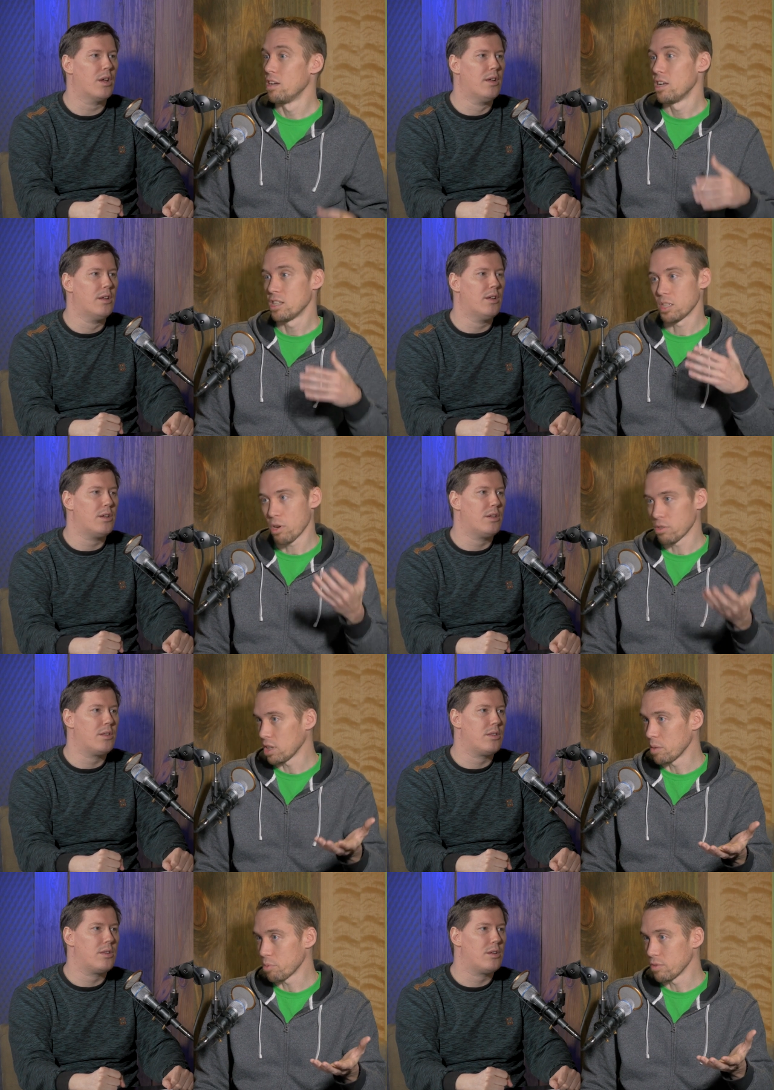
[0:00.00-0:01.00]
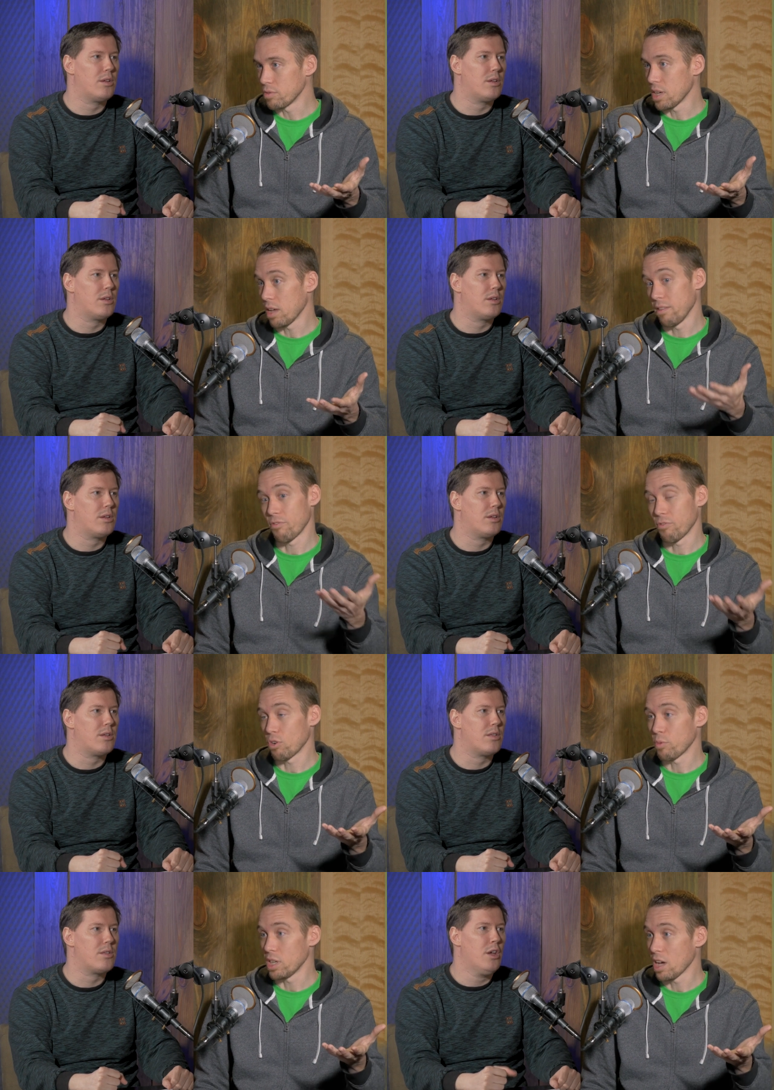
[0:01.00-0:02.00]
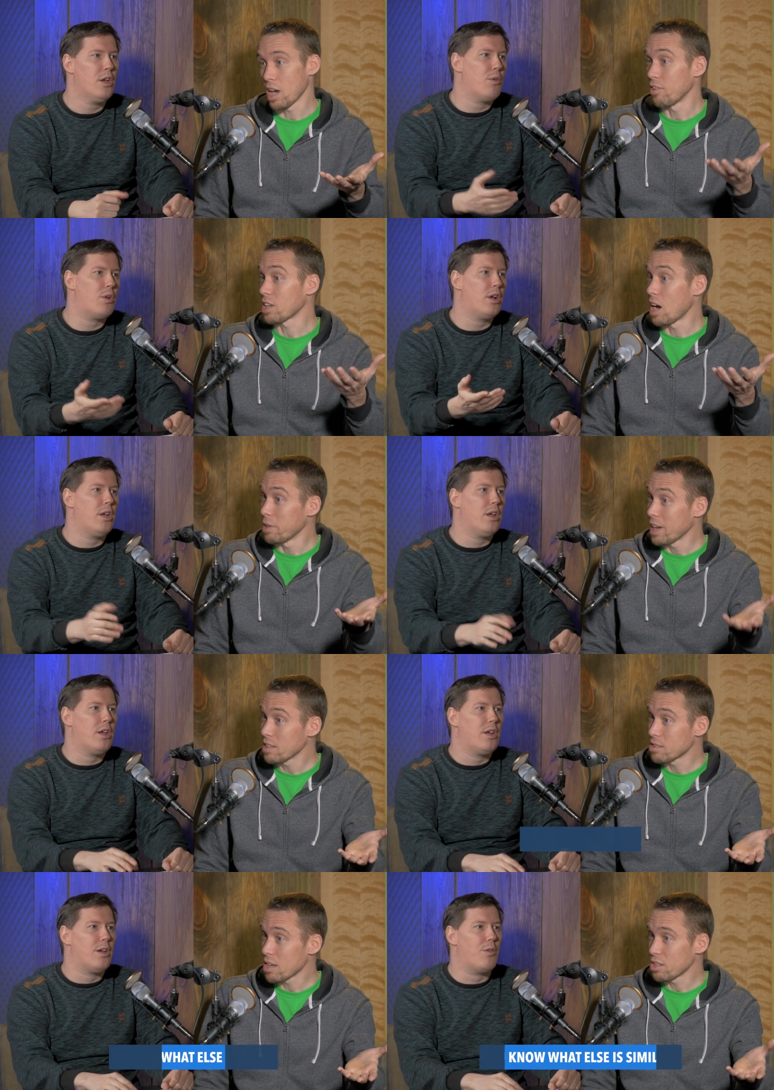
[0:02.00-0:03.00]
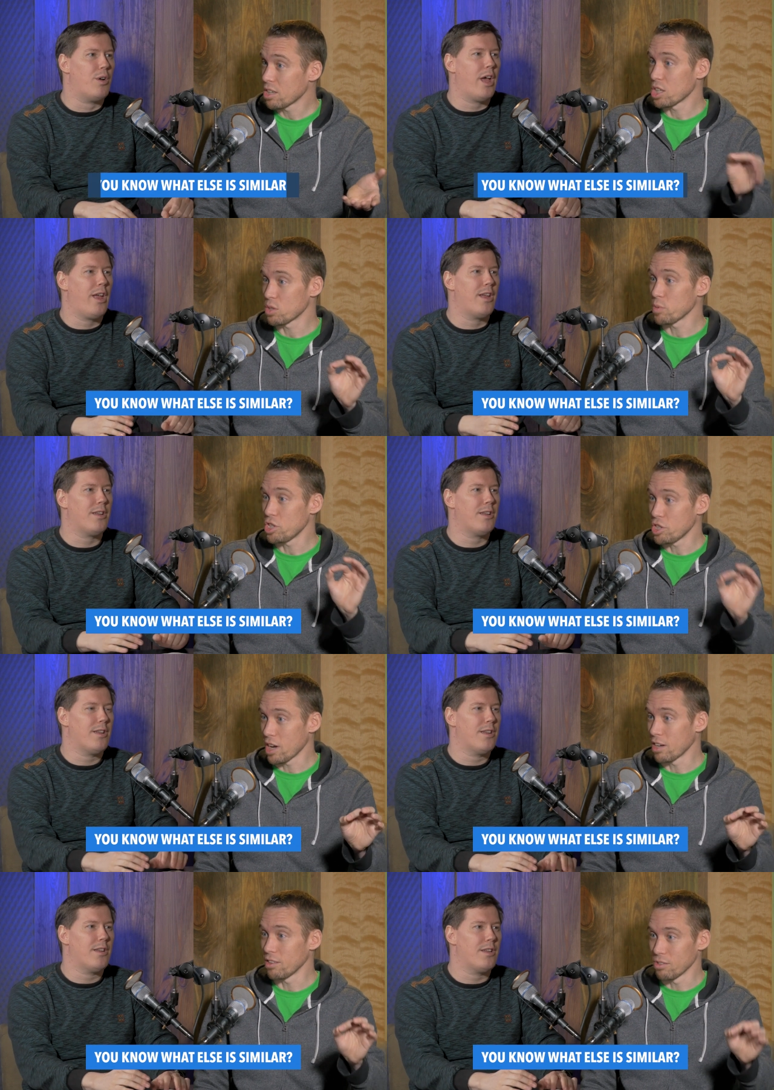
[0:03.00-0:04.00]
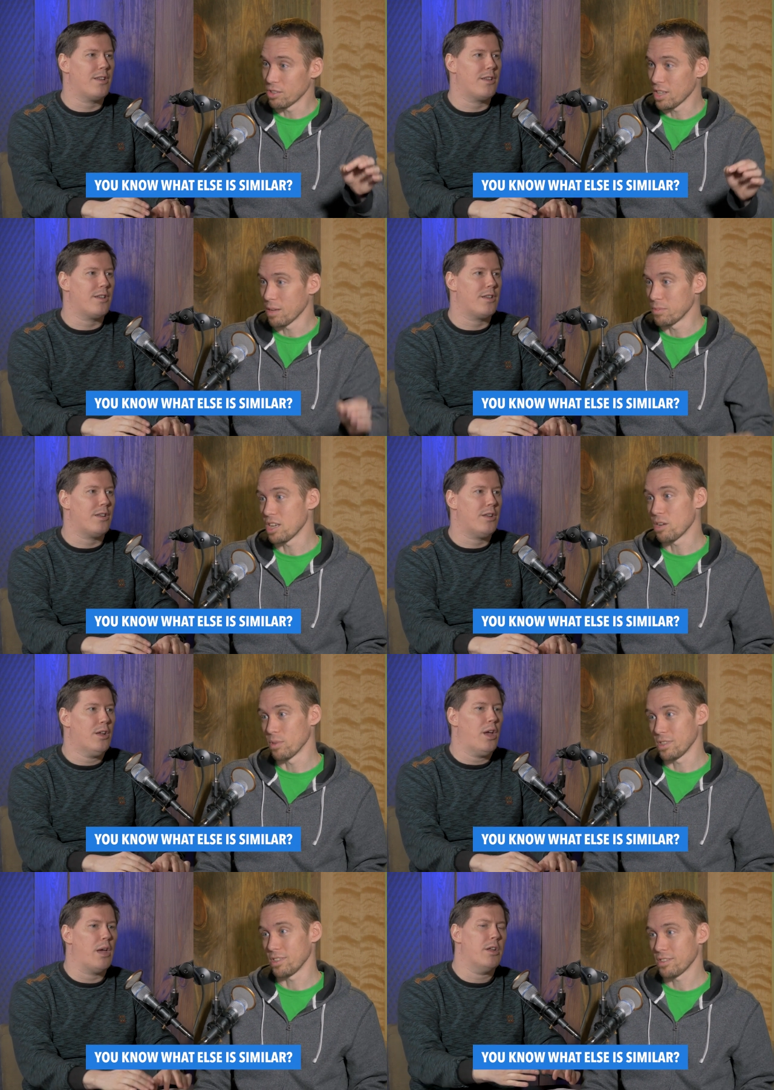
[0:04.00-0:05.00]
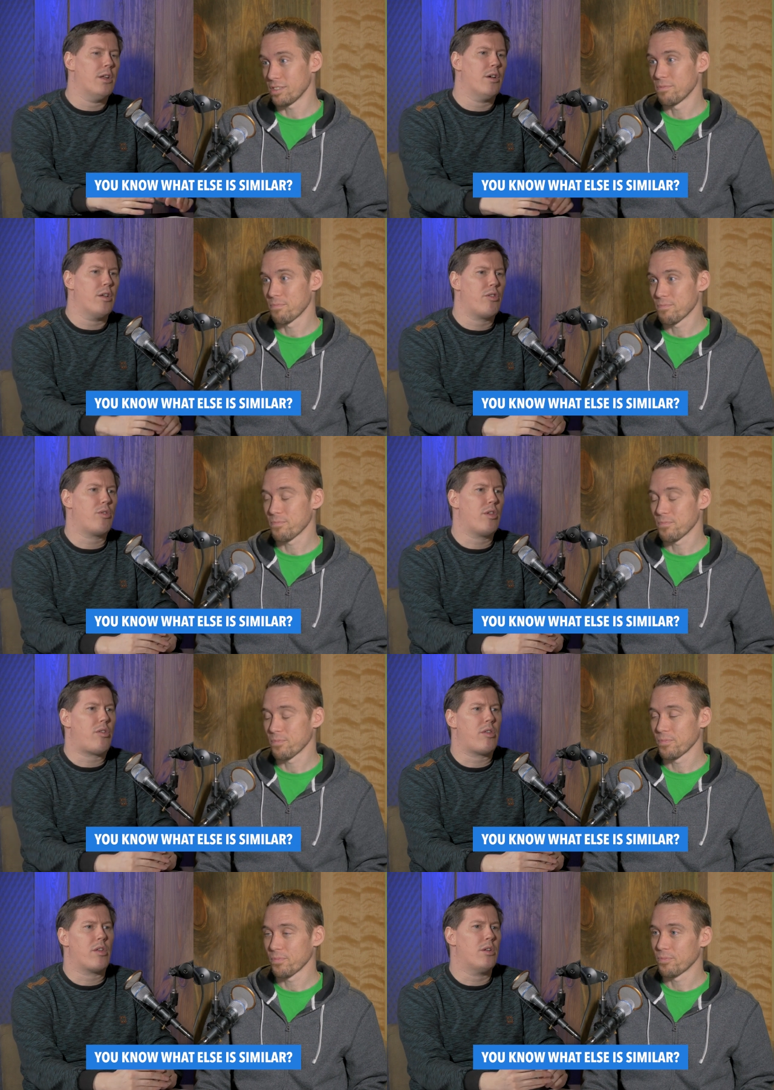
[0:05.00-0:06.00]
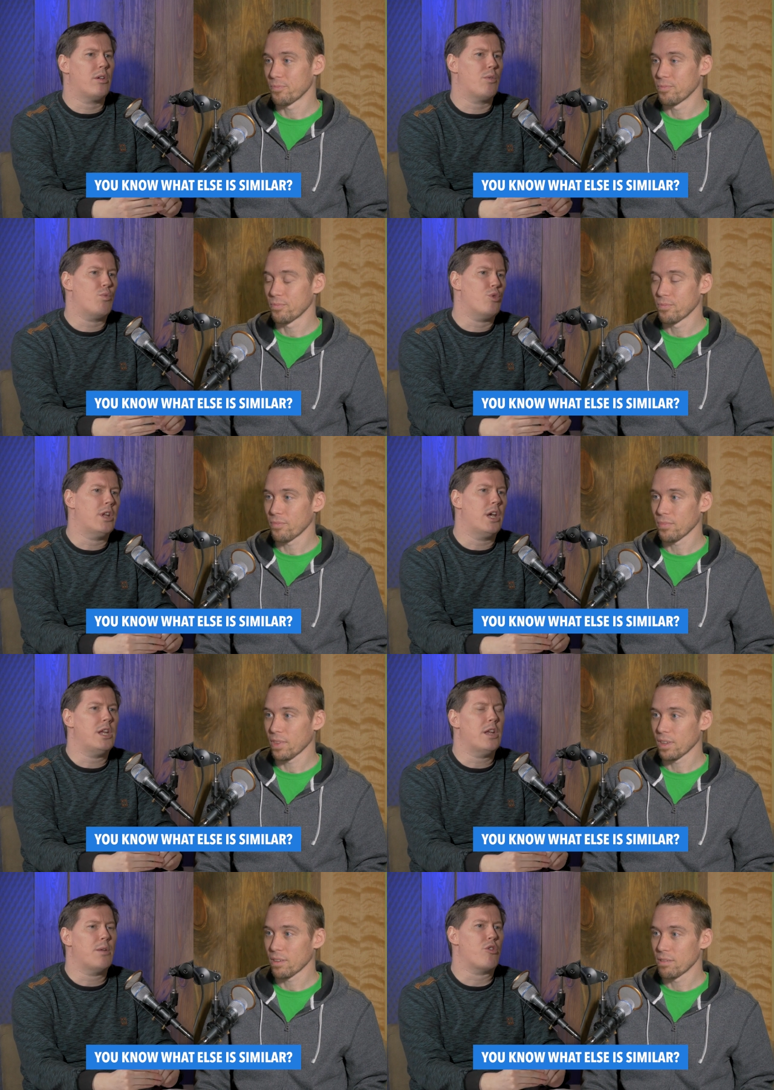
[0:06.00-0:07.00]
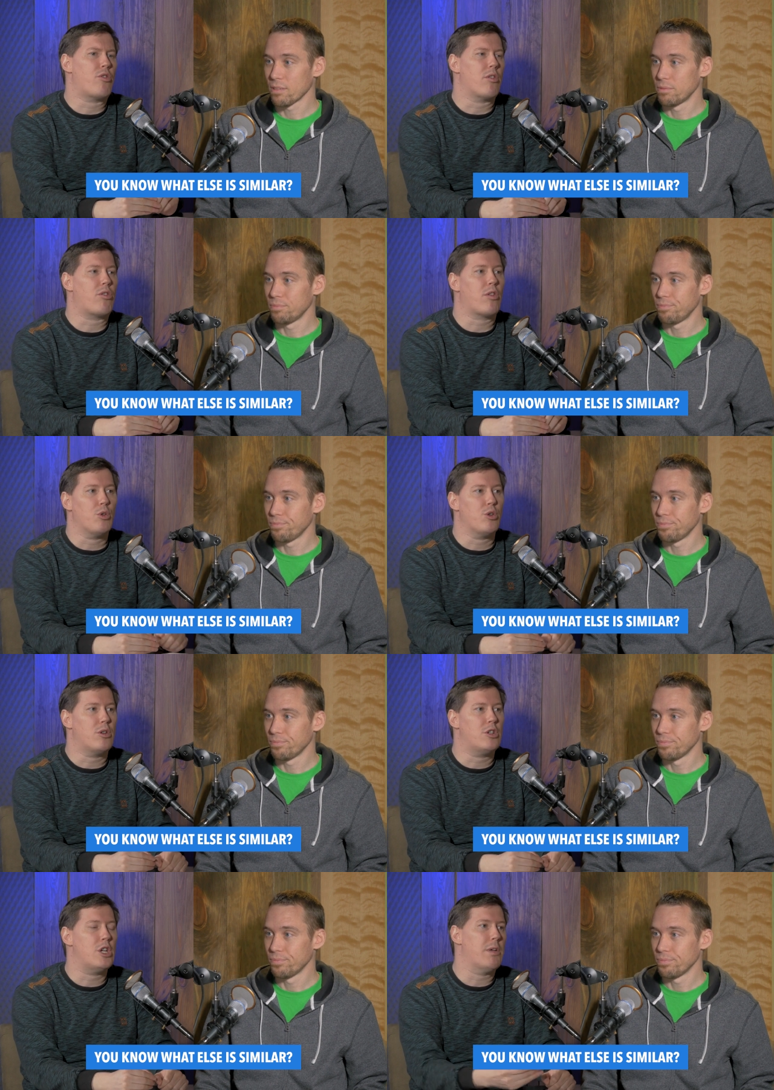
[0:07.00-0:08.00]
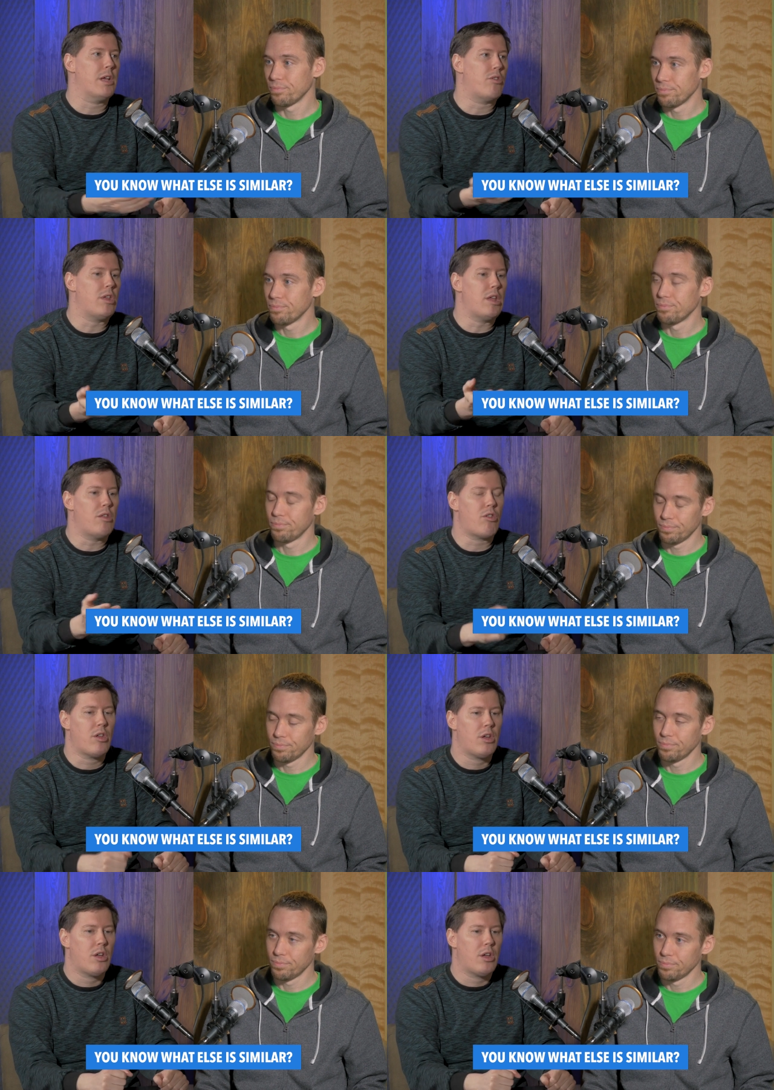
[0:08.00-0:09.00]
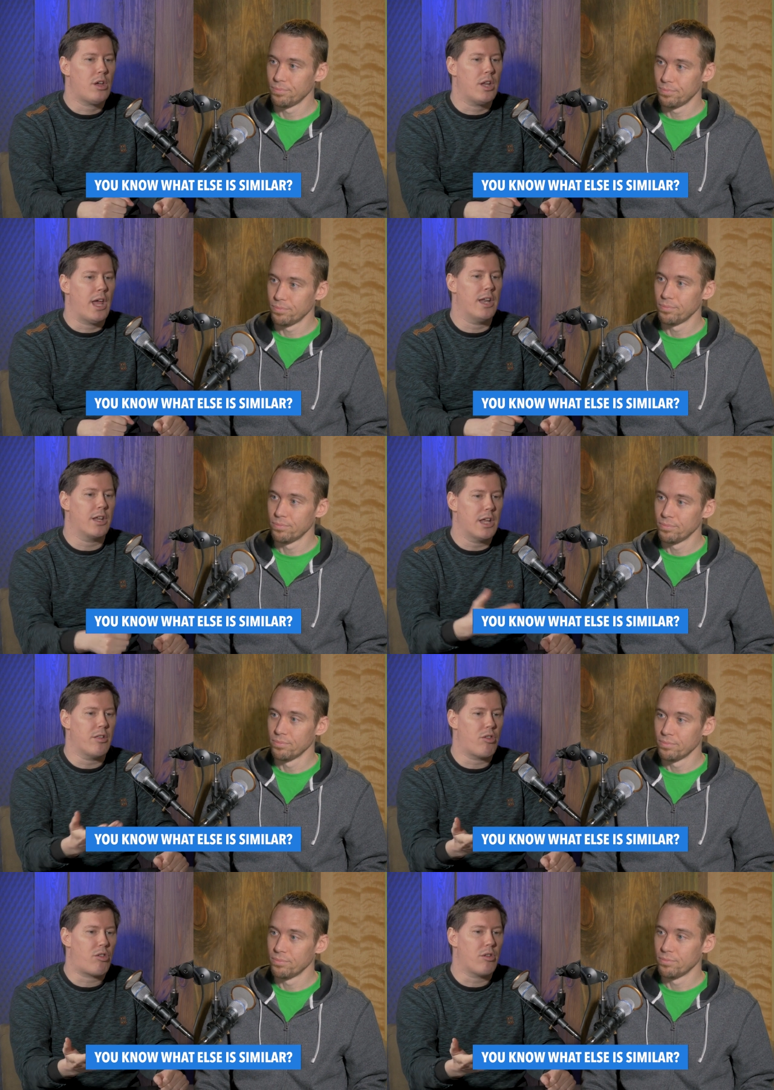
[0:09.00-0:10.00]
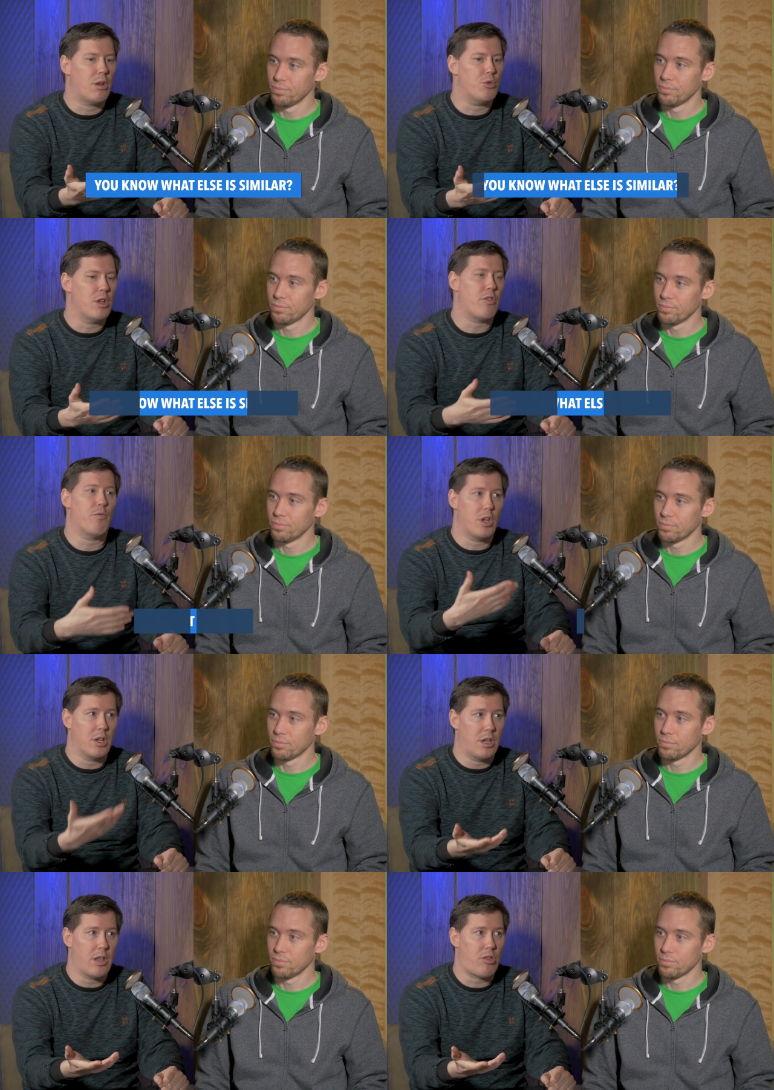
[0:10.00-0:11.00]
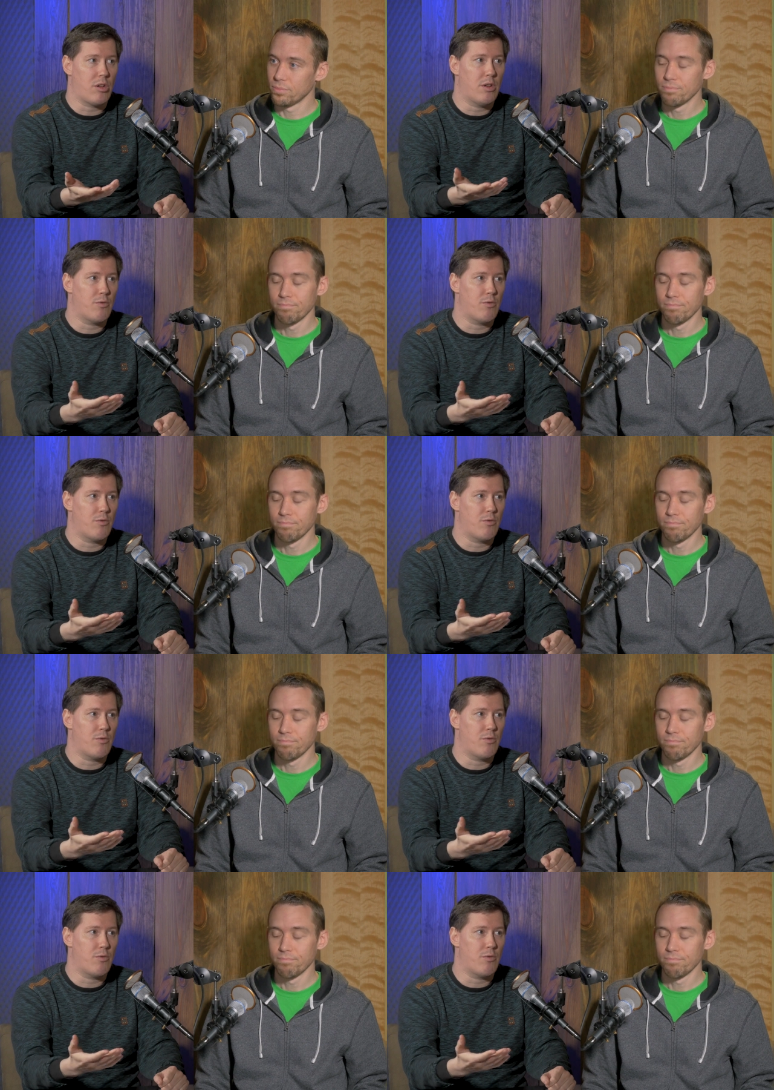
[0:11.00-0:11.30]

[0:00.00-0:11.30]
Speaker 1: yeah. supposedly proves that. Therefore, we have a well, common ancestor because well, we shared those same sequences. I mean, uh,
Speaker 2: so they say that uh, we're 99% similar to chimpanzees. Uh, and again, this number is very contested.